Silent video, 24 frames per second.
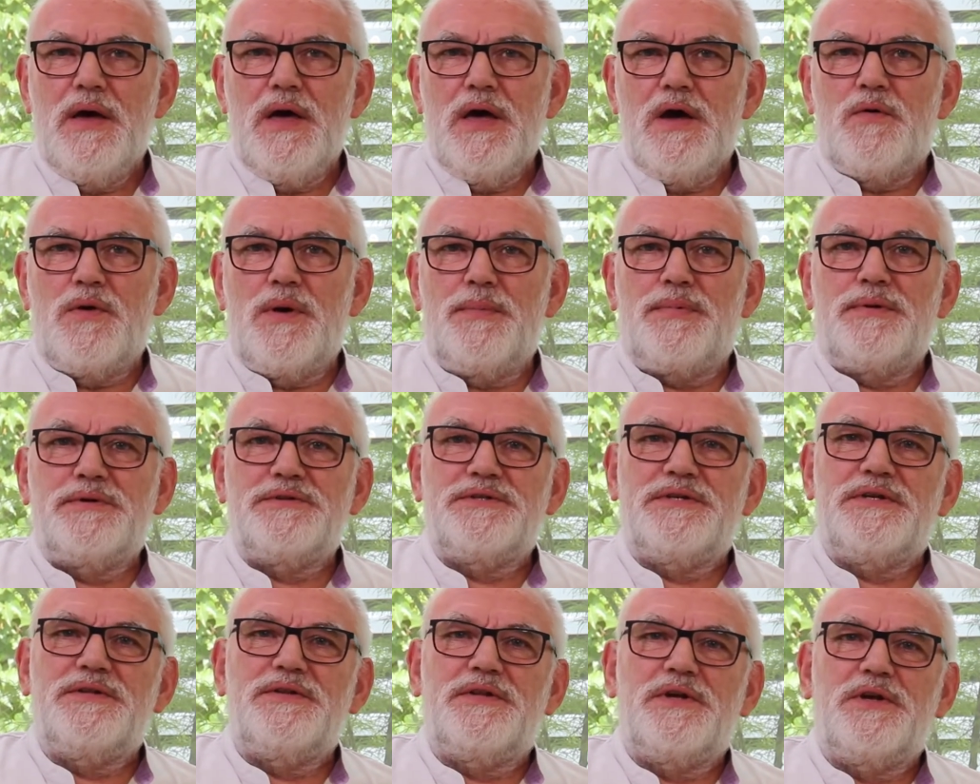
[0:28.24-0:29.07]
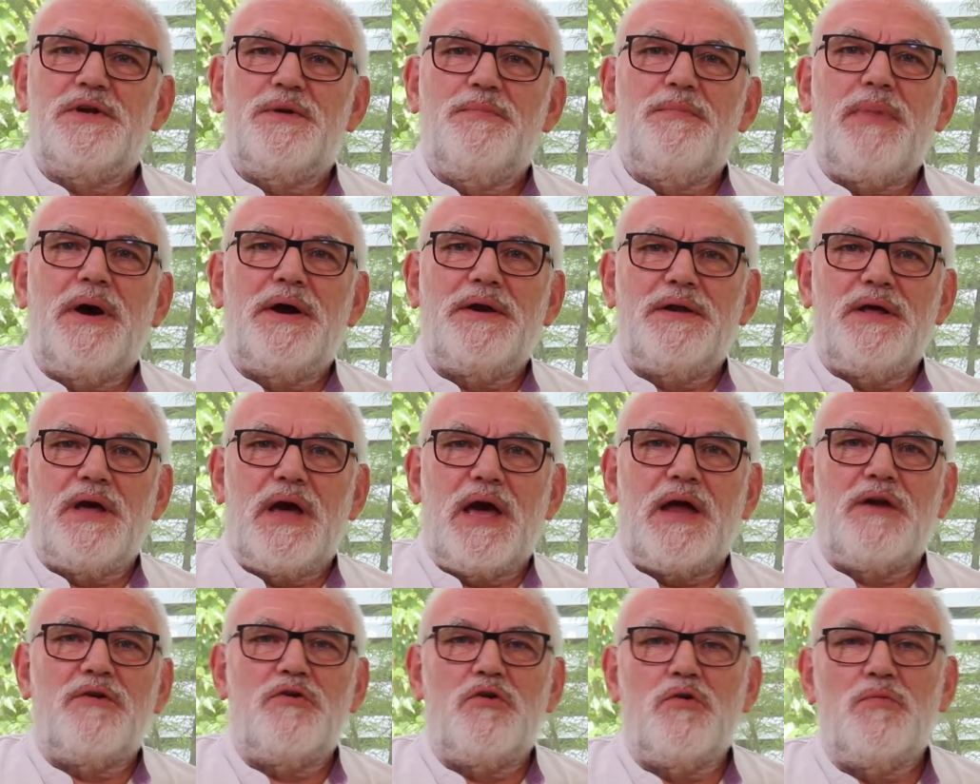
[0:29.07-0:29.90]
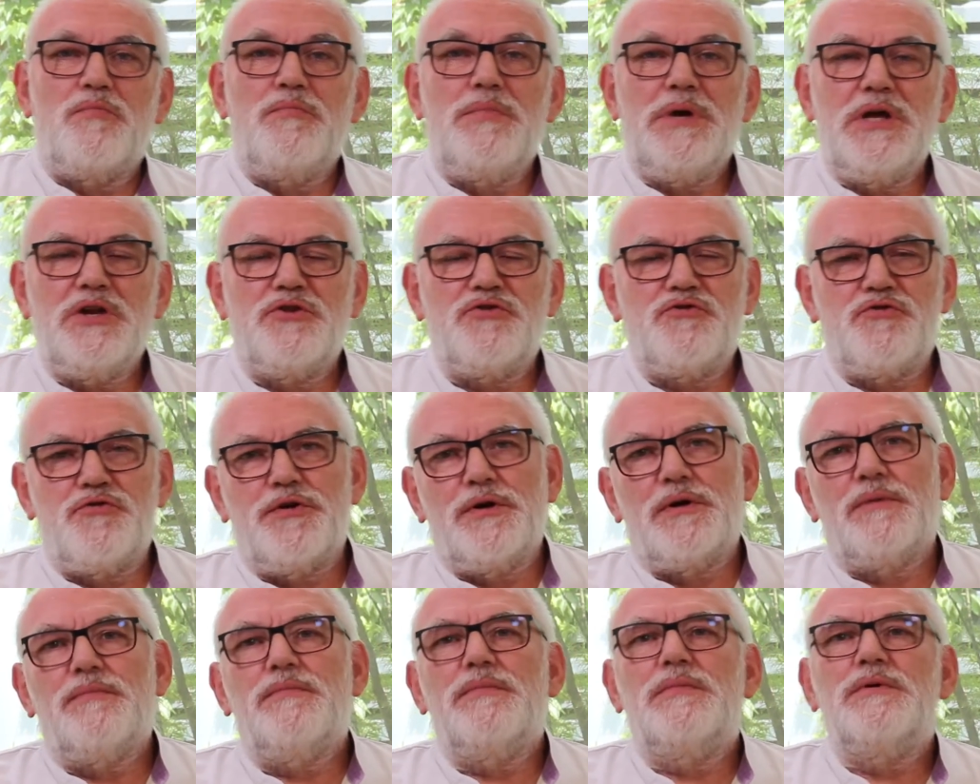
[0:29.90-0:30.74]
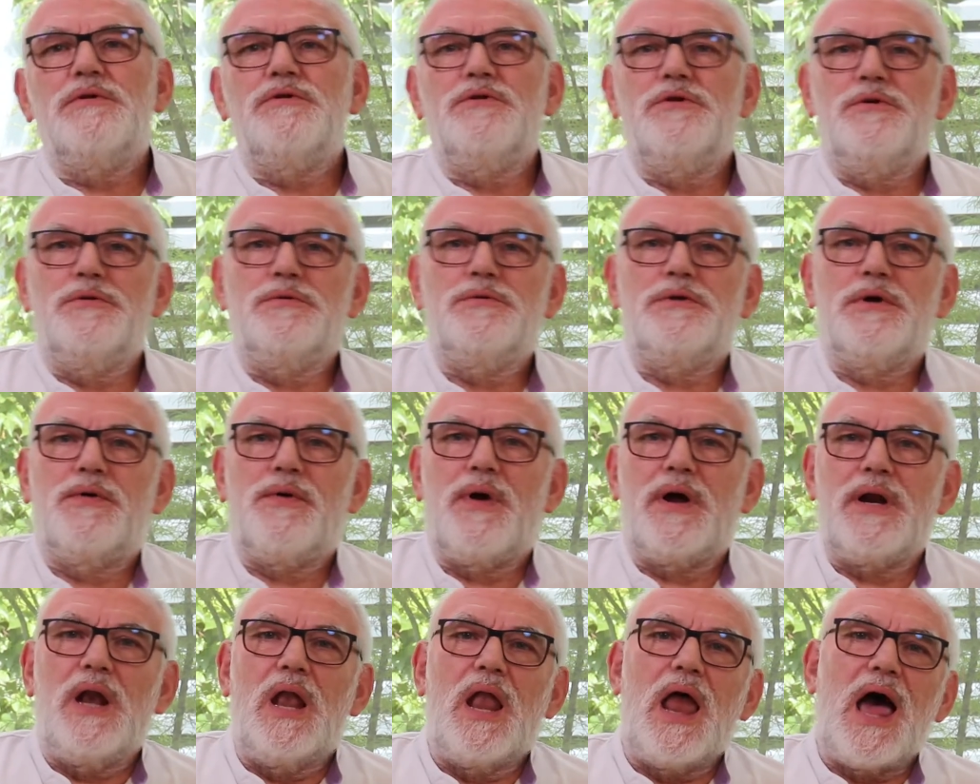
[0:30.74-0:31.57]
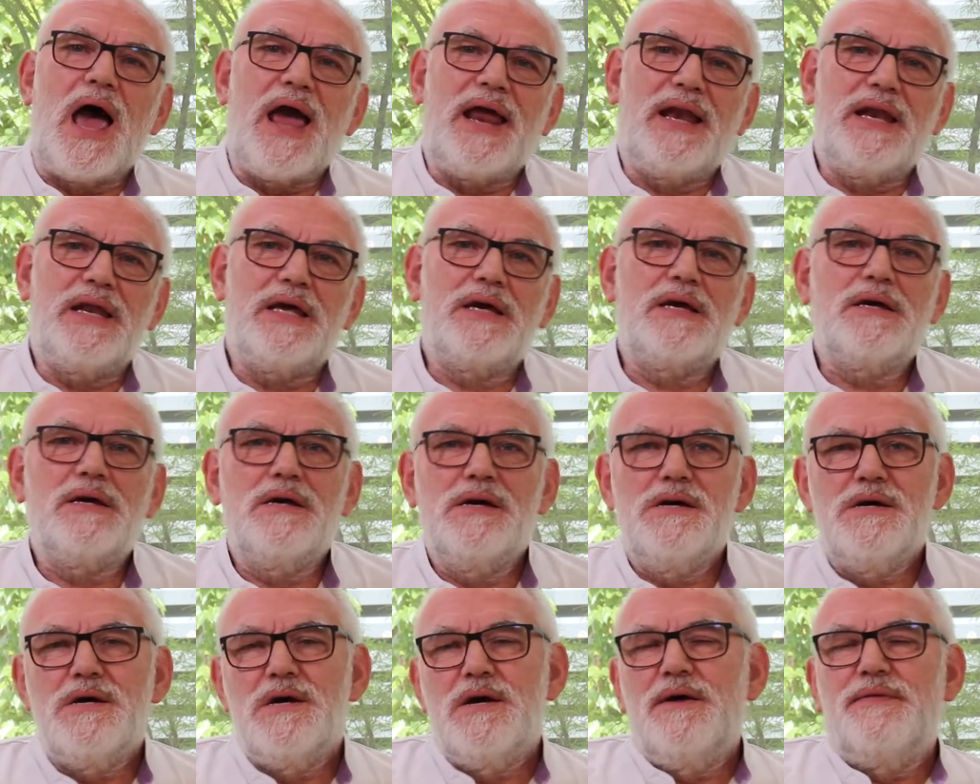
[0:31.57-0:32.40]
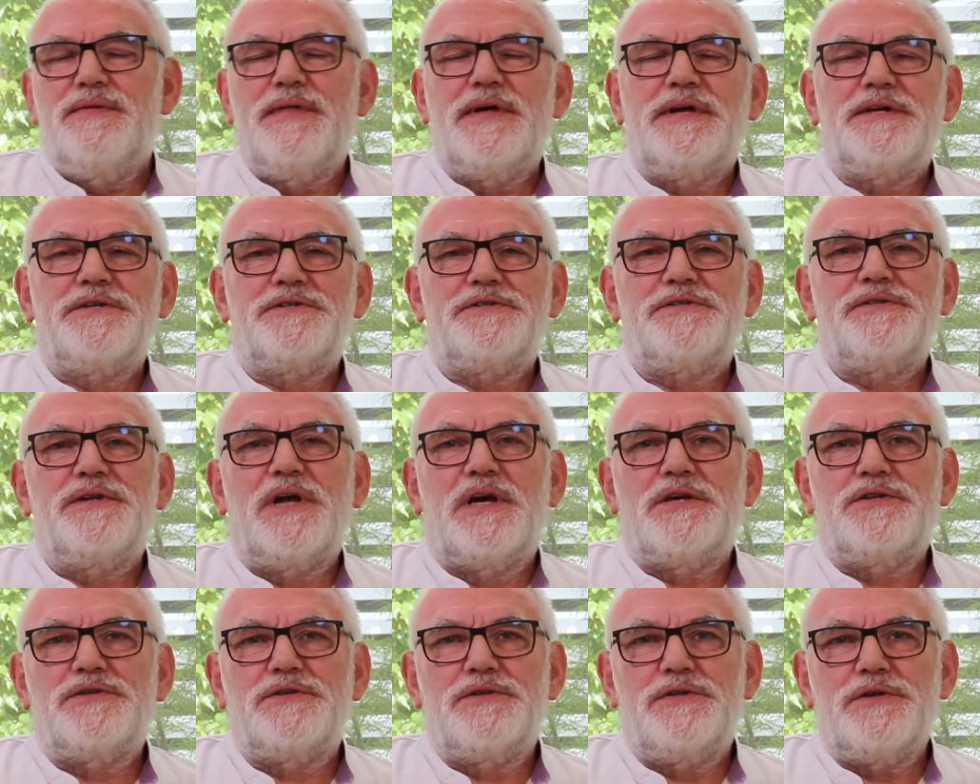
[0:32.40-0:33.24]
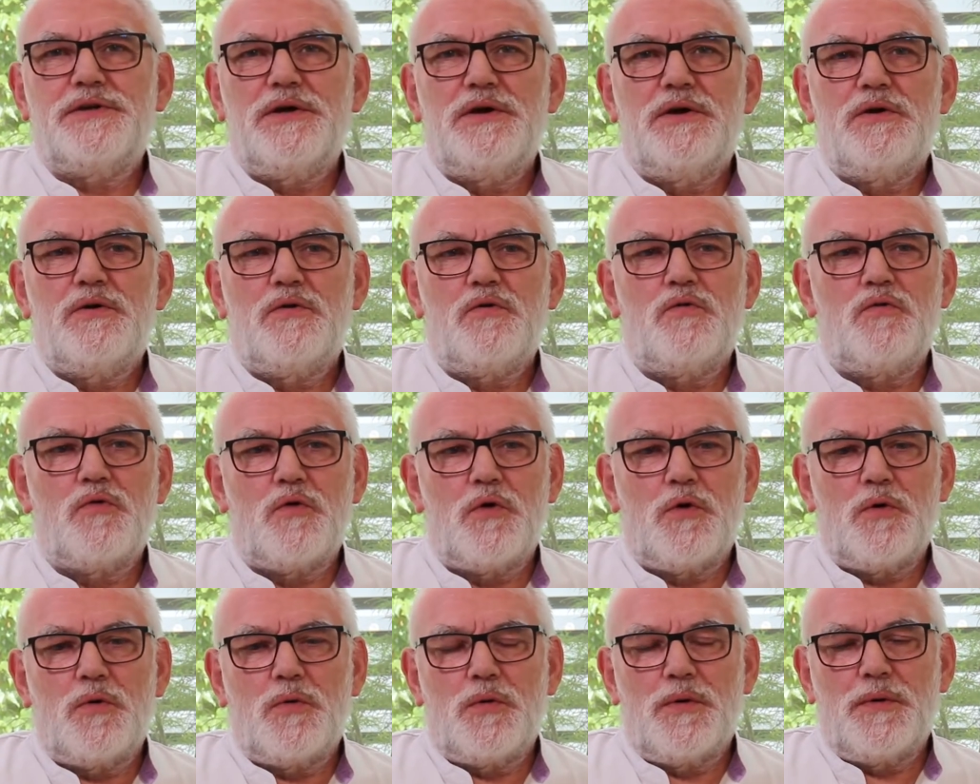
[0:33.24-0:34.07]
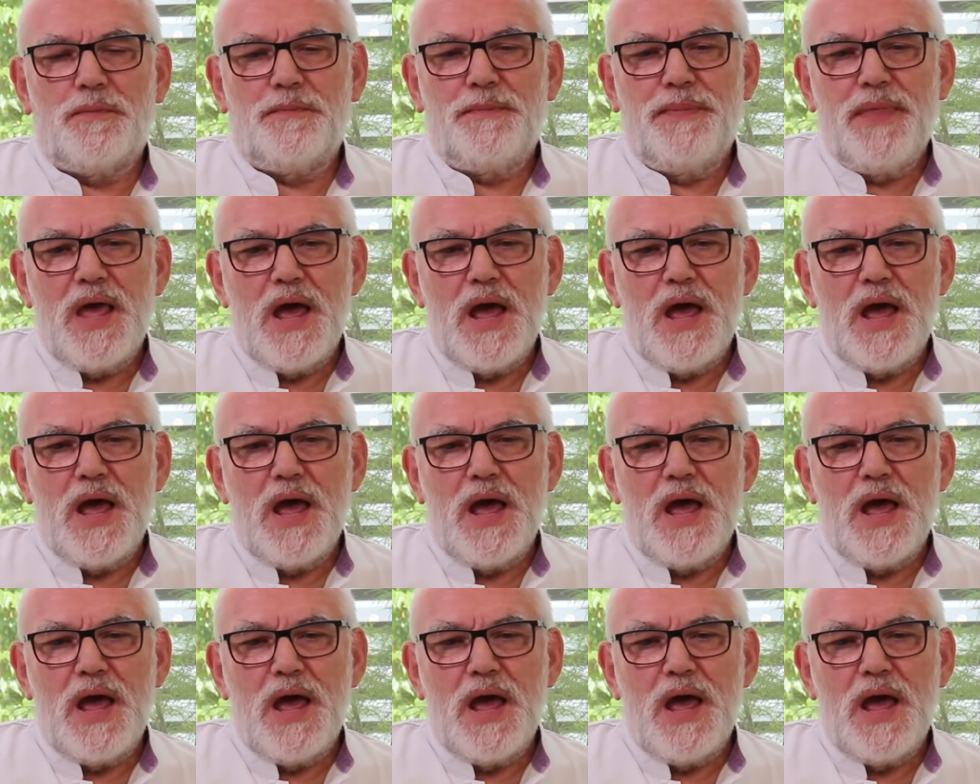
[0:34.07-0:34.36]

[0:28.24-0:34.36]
represented by the endometrium, the uterine lining that is nicely grown.